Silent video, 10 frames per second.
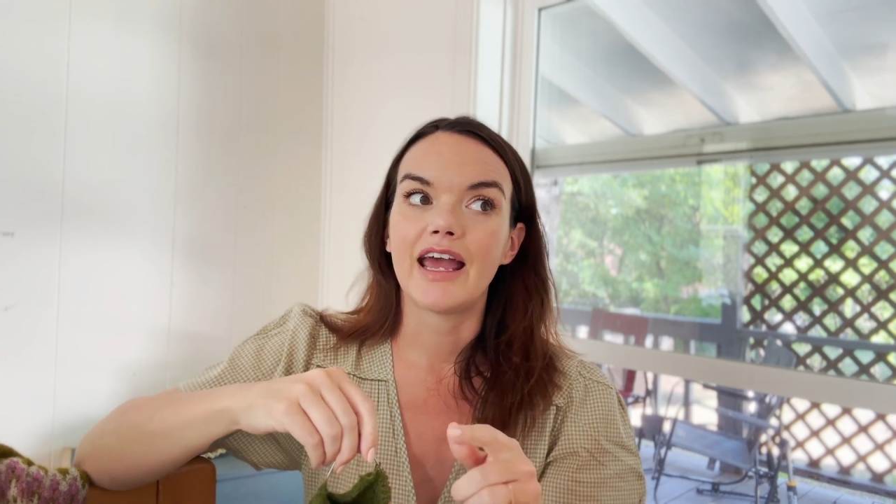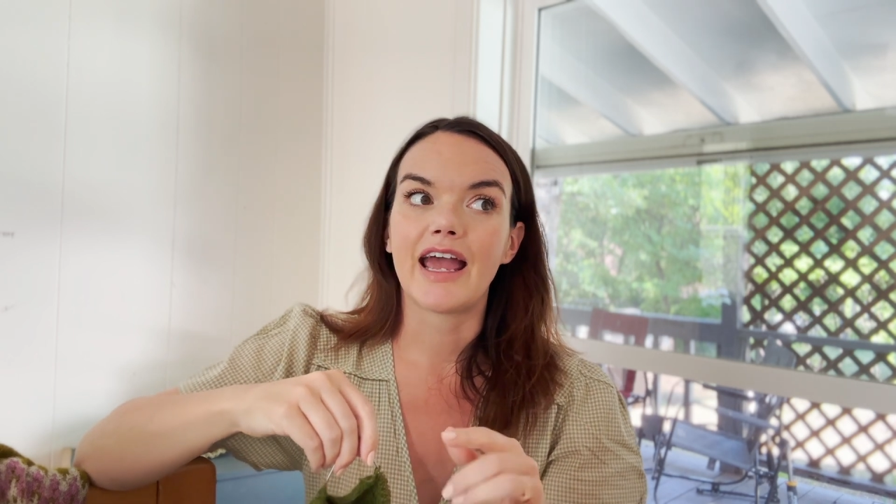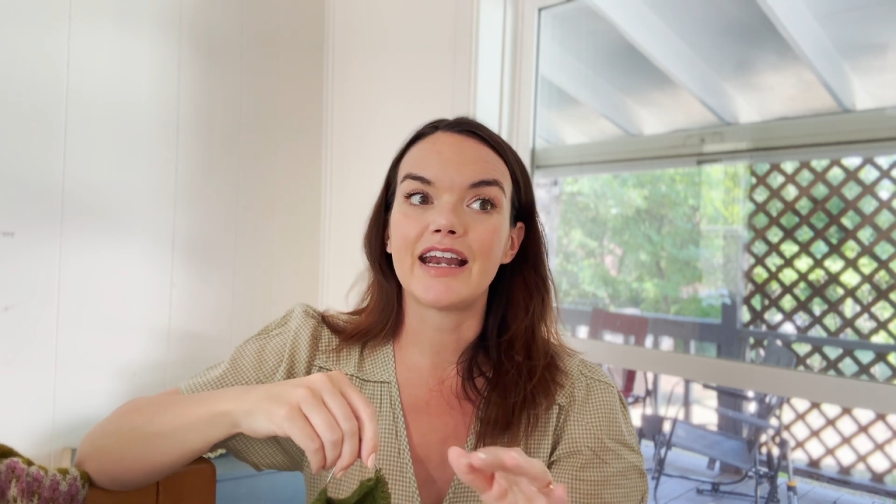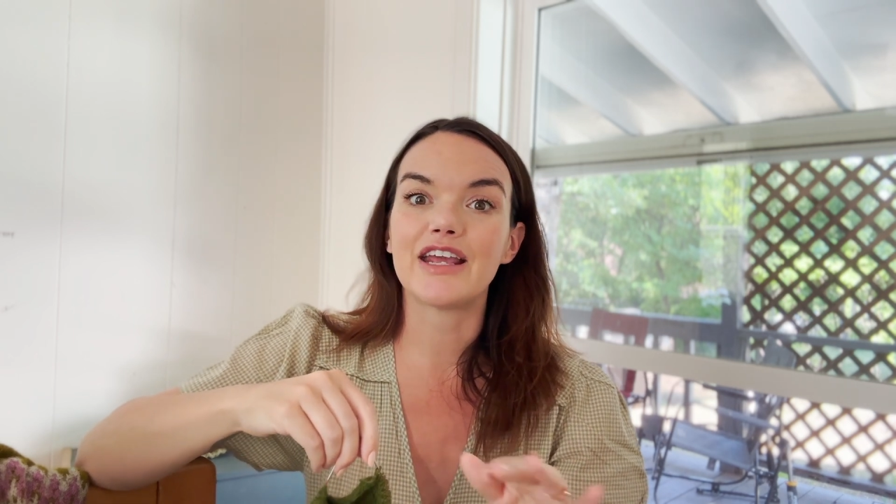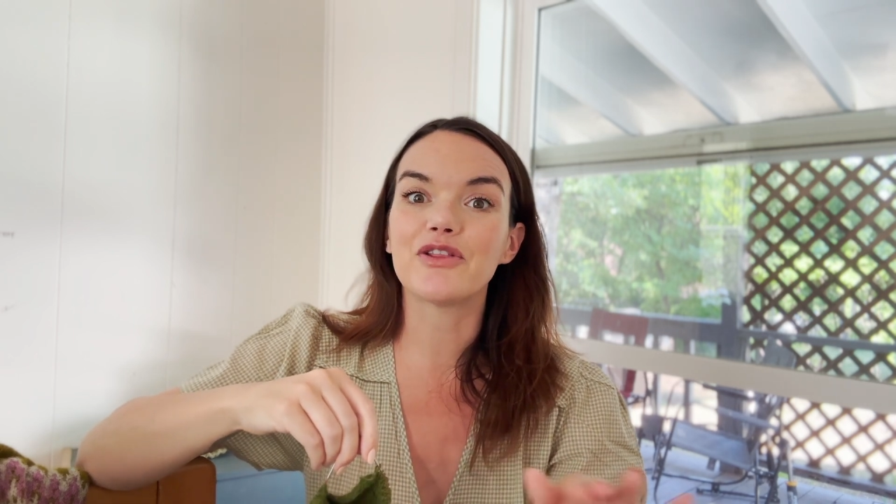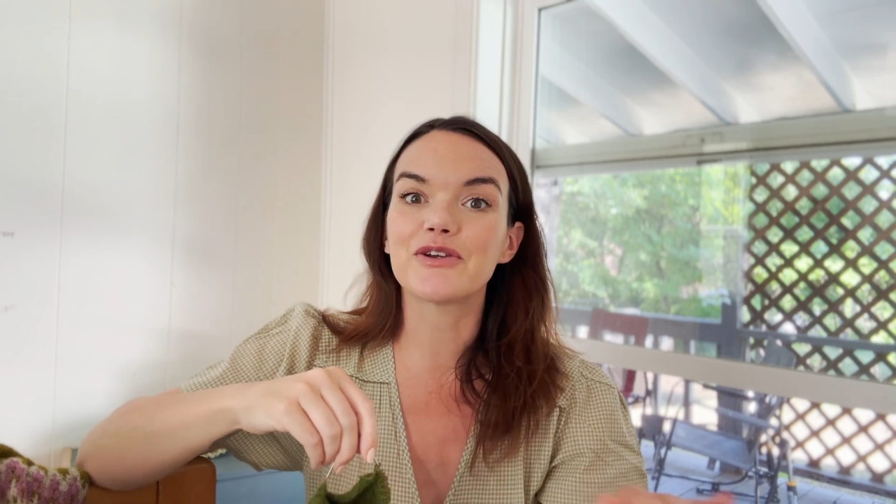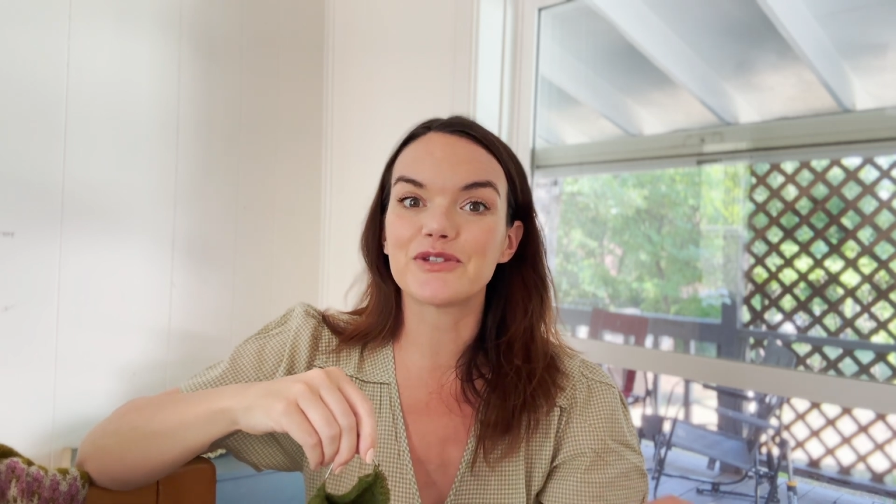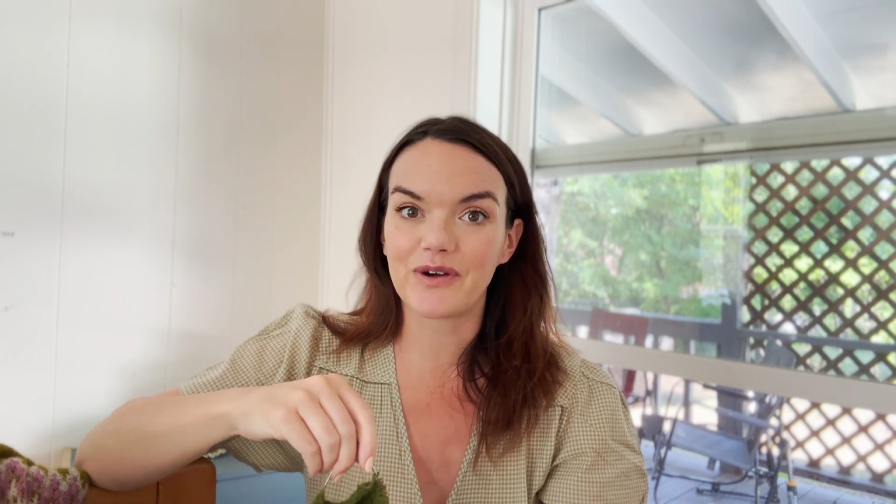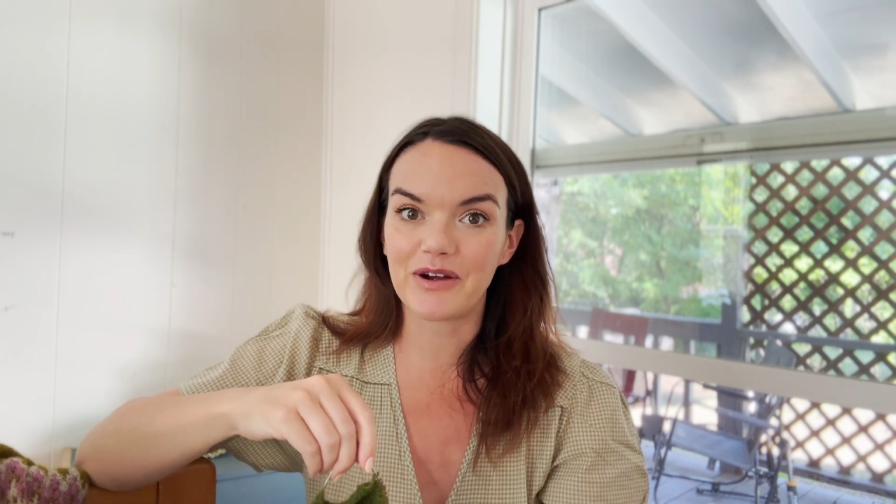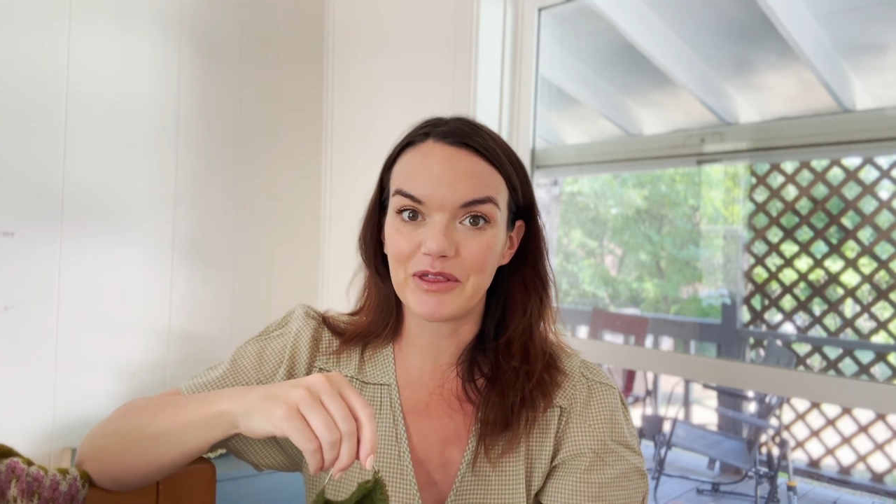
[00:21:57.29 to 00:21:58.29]
and he looks
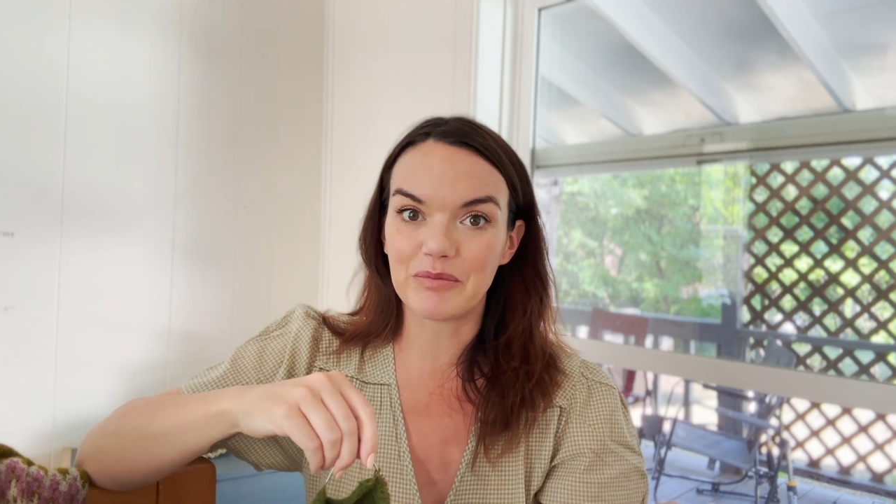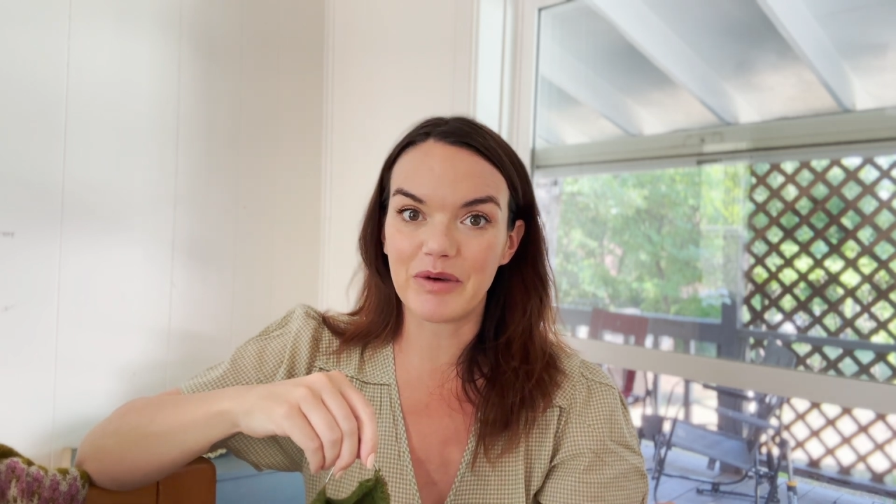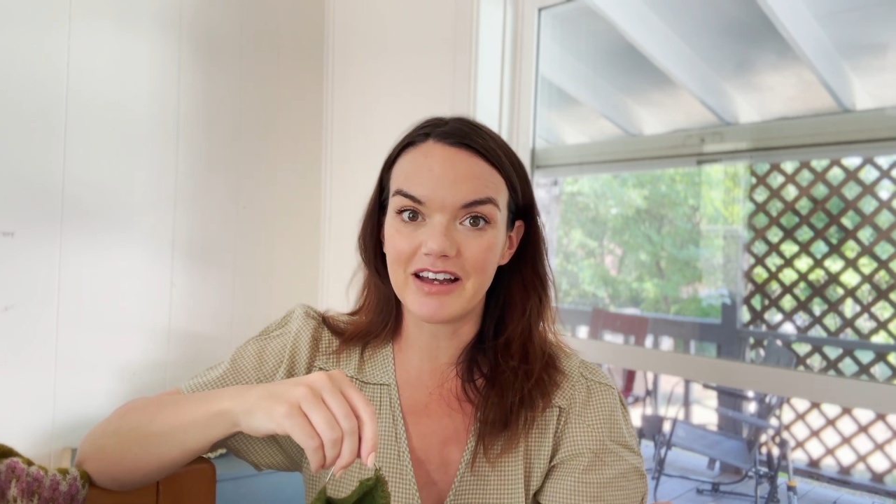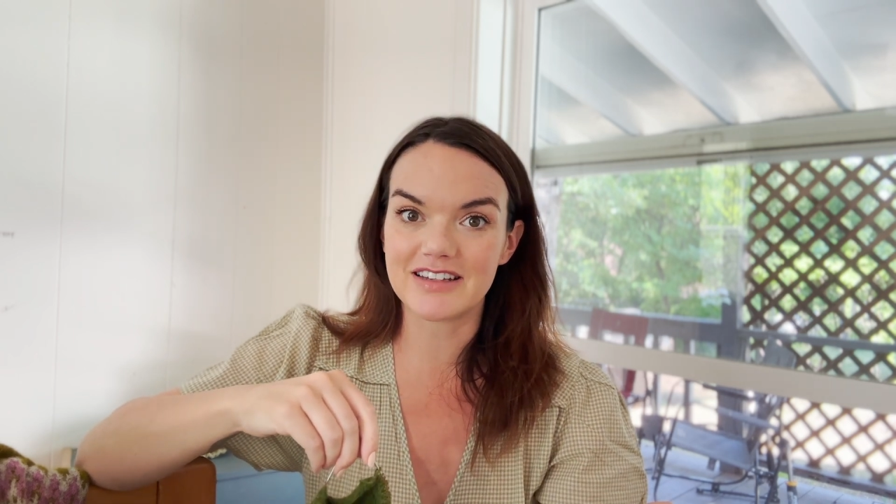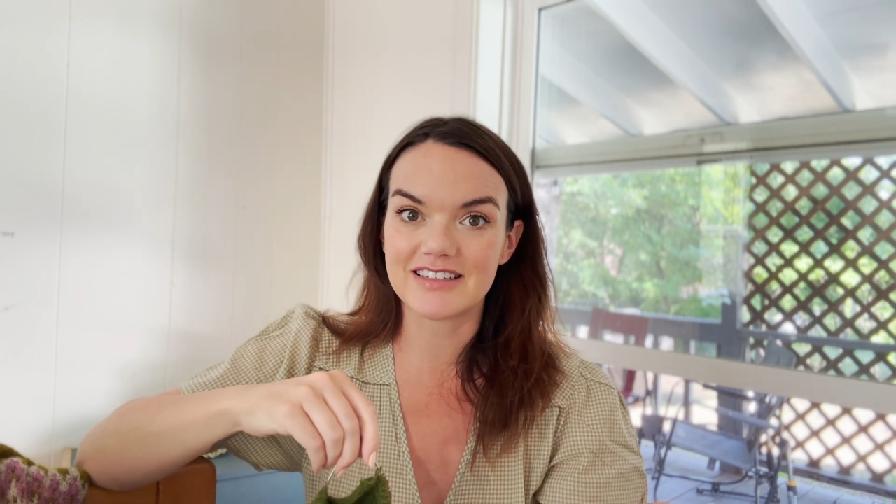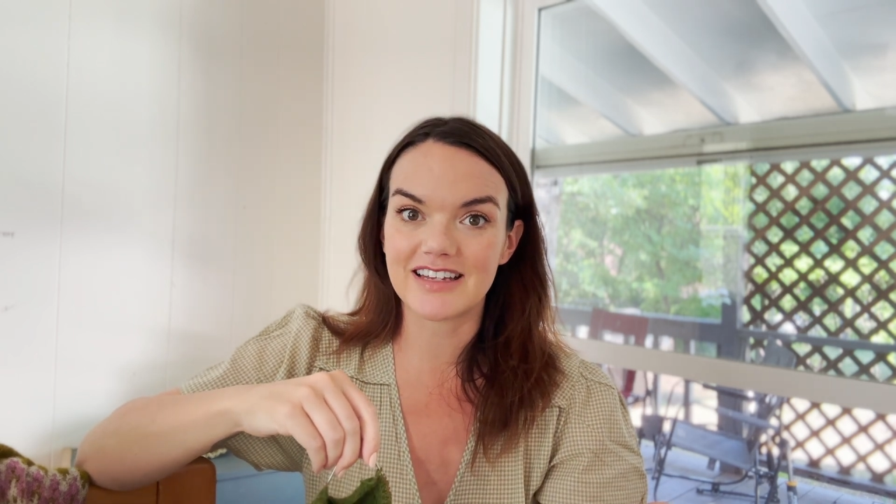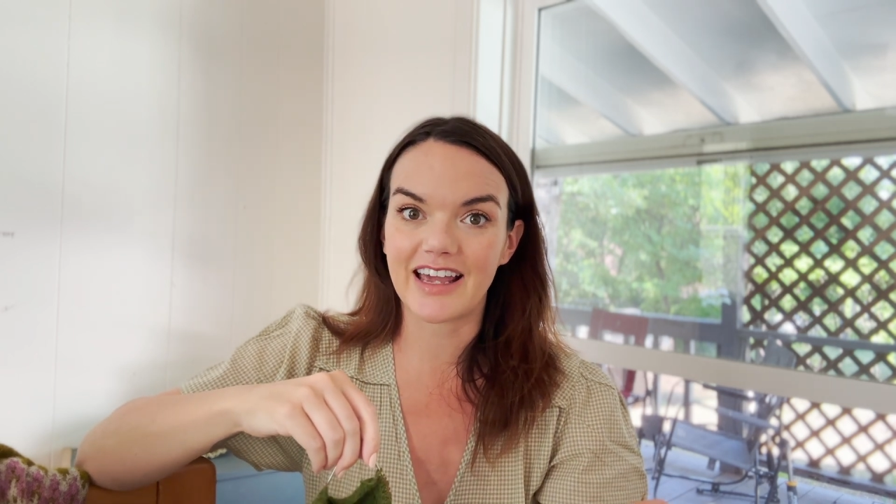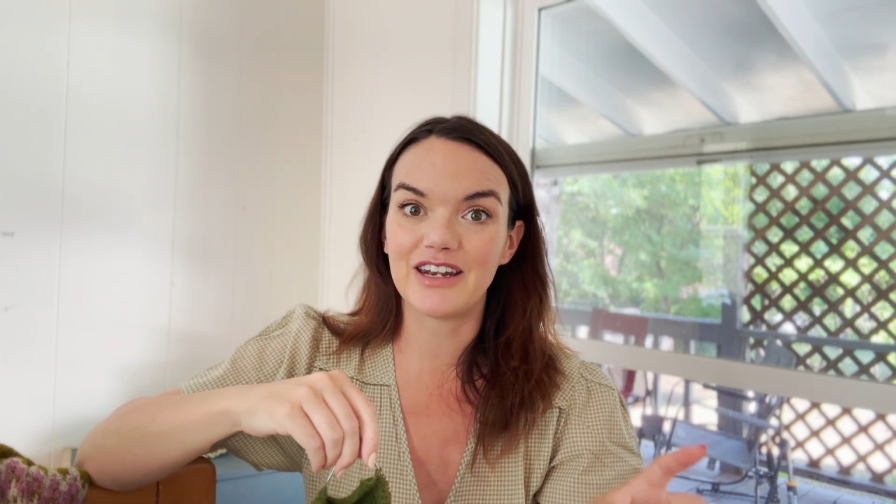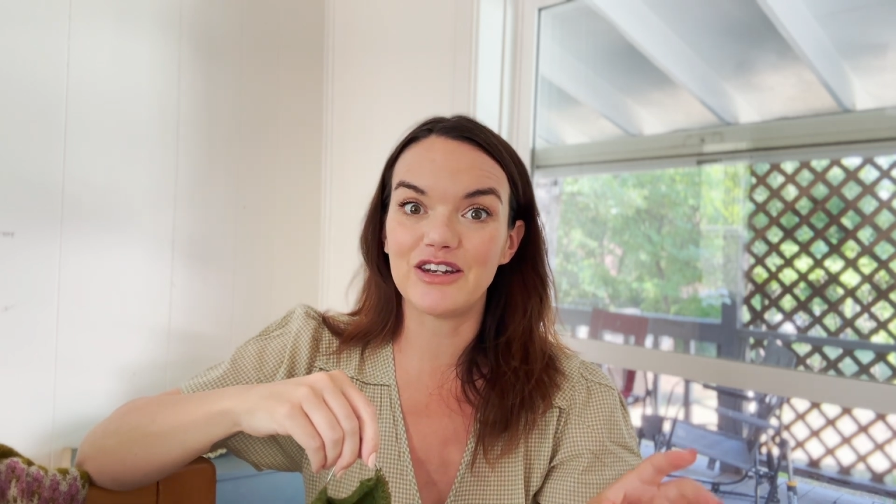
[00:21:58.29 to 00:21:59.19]
around on the bus and